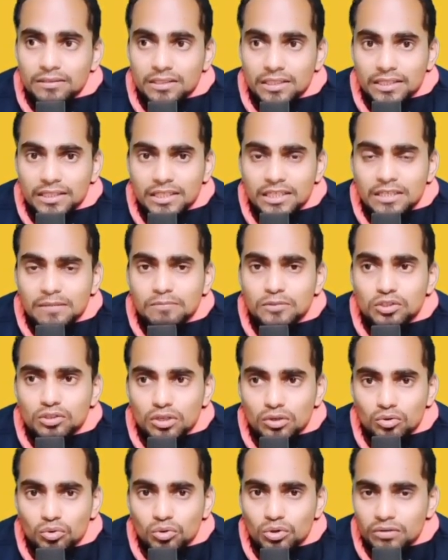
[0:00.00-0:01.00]
It keeps
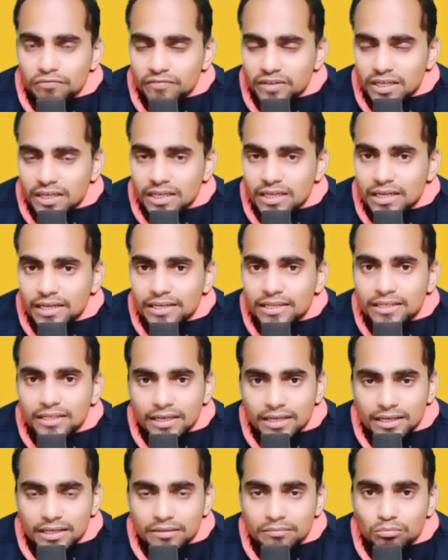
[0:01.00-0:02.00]
your code very clean
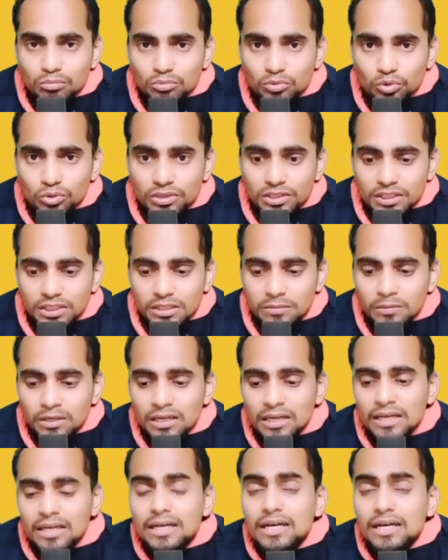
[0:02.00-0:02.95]
and more readable.